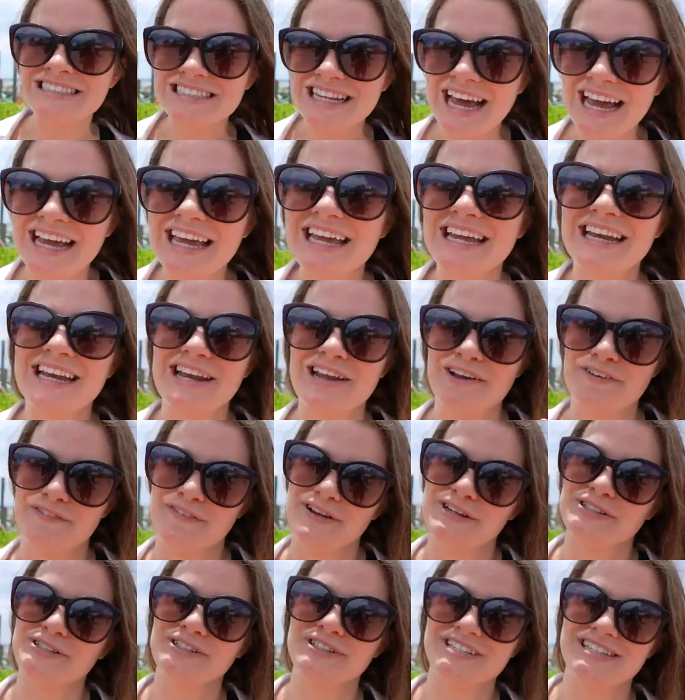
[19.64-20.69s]
second
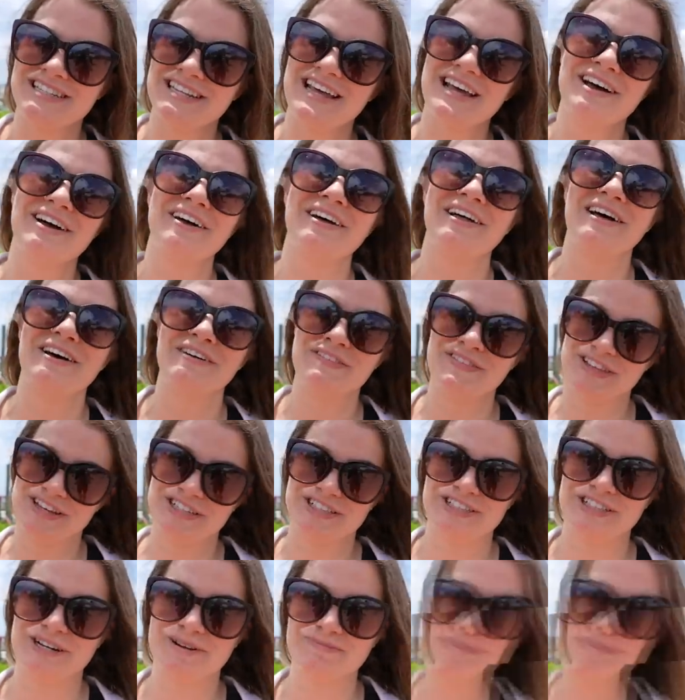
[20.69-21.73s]
official sail of this ship.